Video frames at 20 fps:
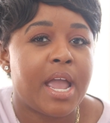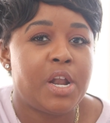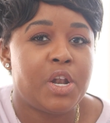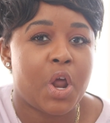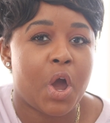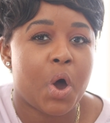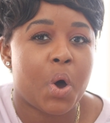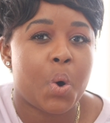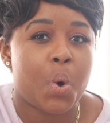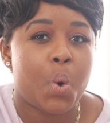
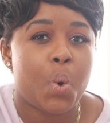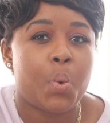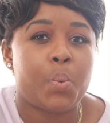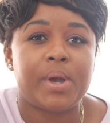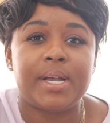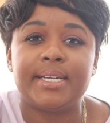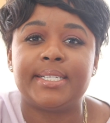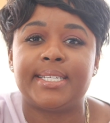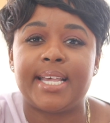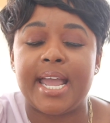
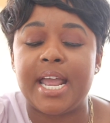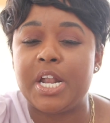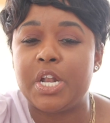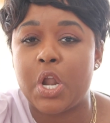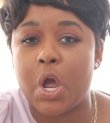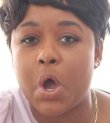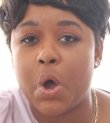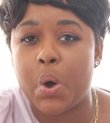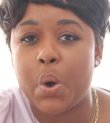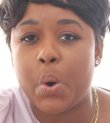
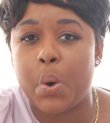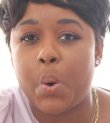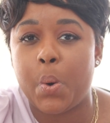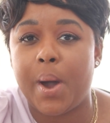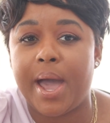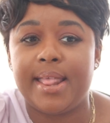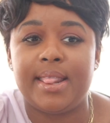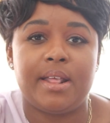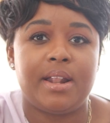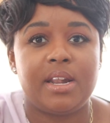no
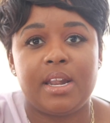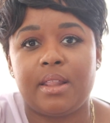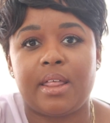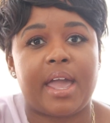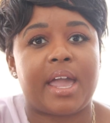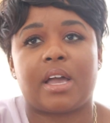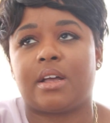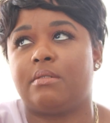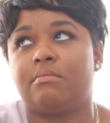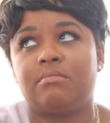and then
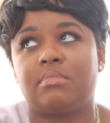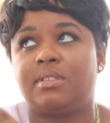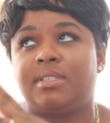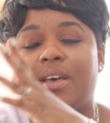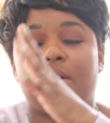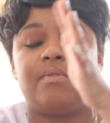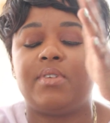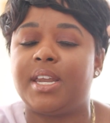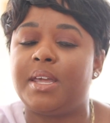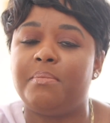like
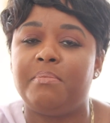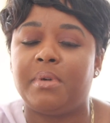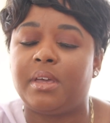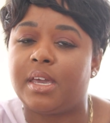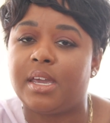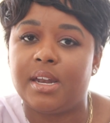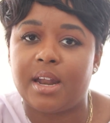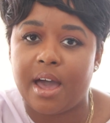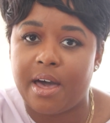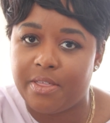70
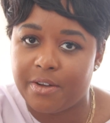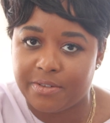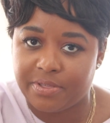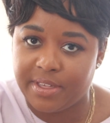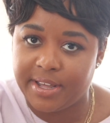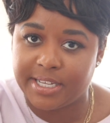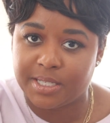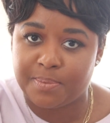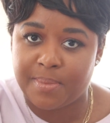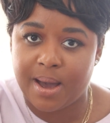million other
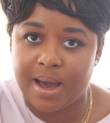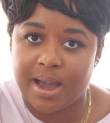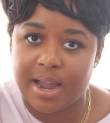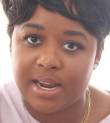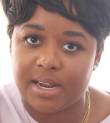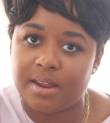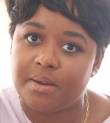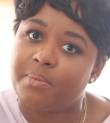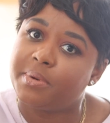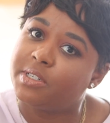things
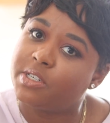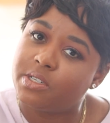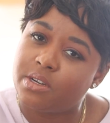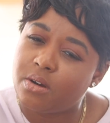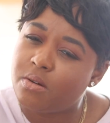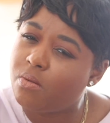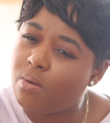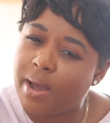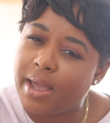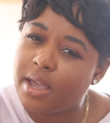behind it, which I
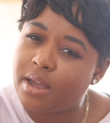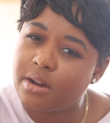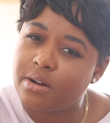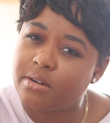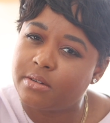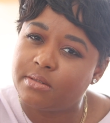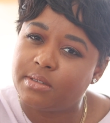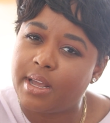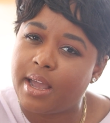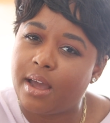don't quite
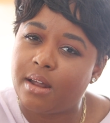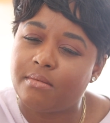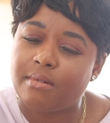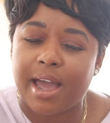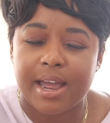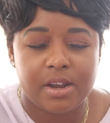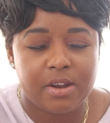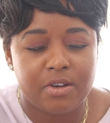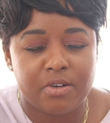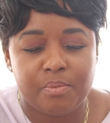understand.
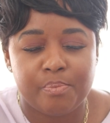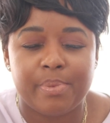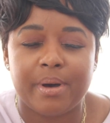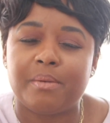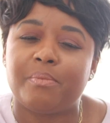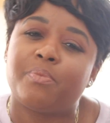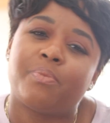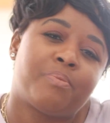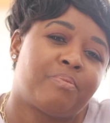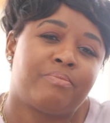I do,
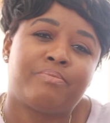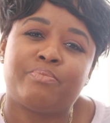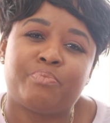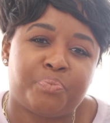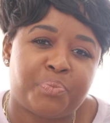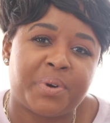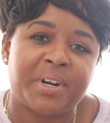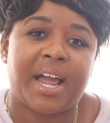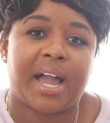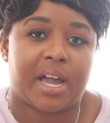but
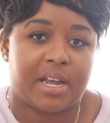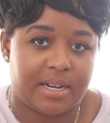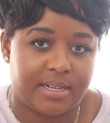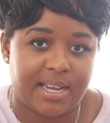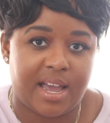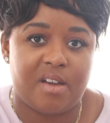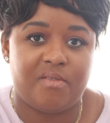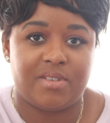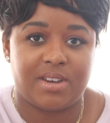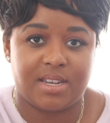we're not going to
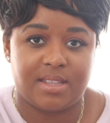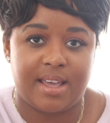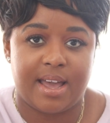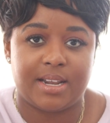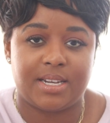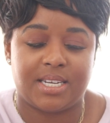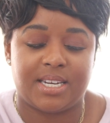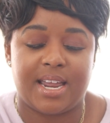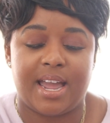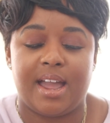dive into
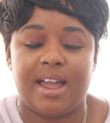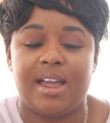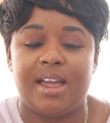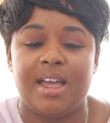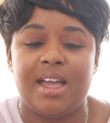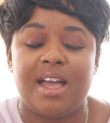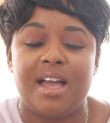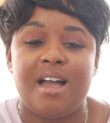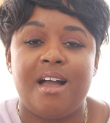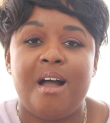that today.
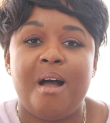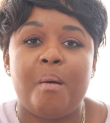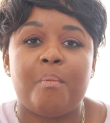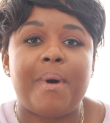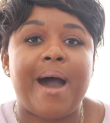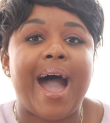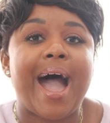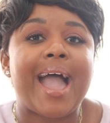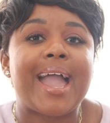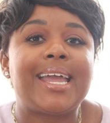
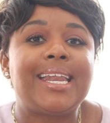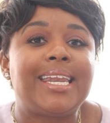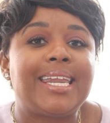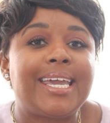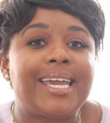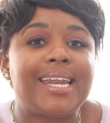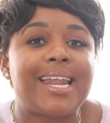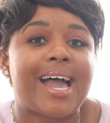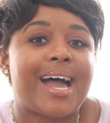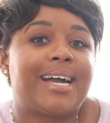But I
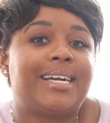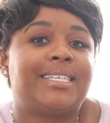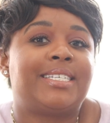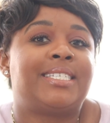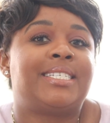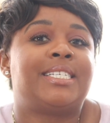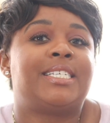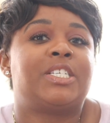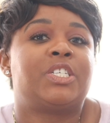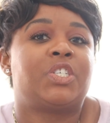need
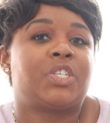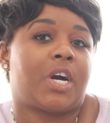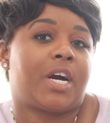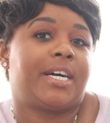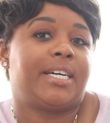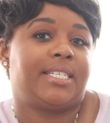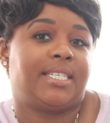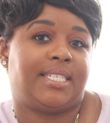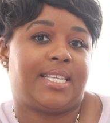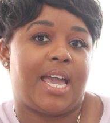us to
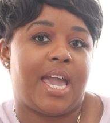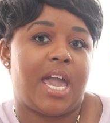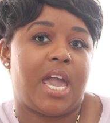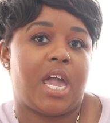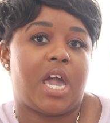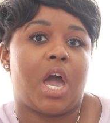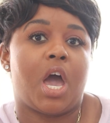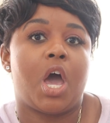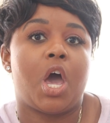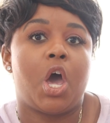start
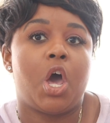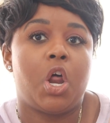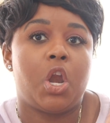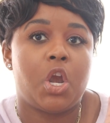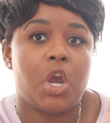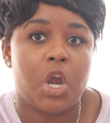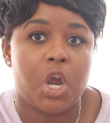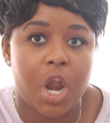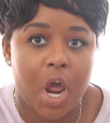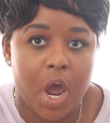saying
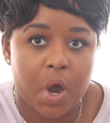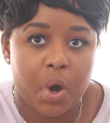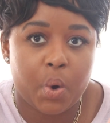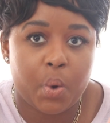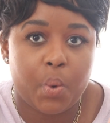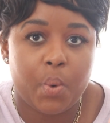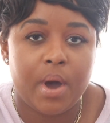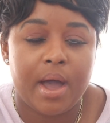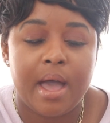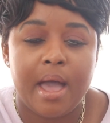
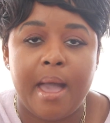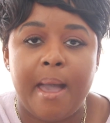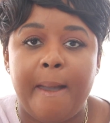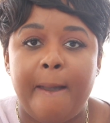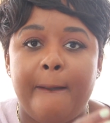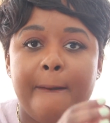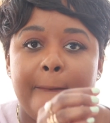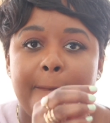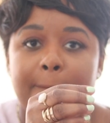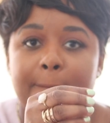no,
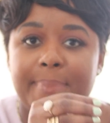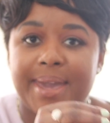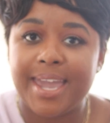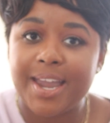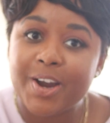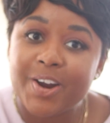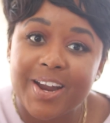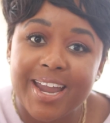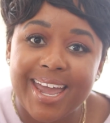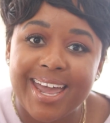
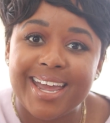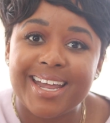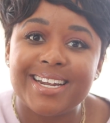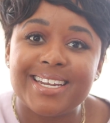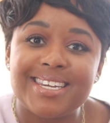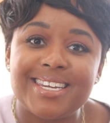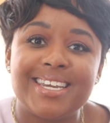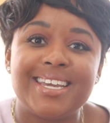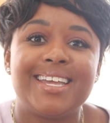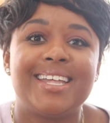period,